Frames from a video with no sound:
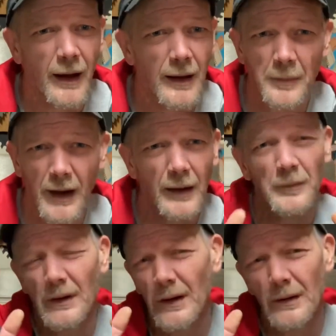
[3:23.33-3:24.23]
I'm,
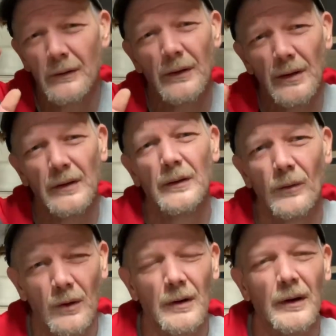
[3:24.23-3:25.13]
I'm not really
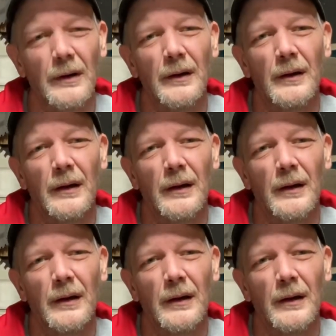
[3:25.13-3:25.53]
one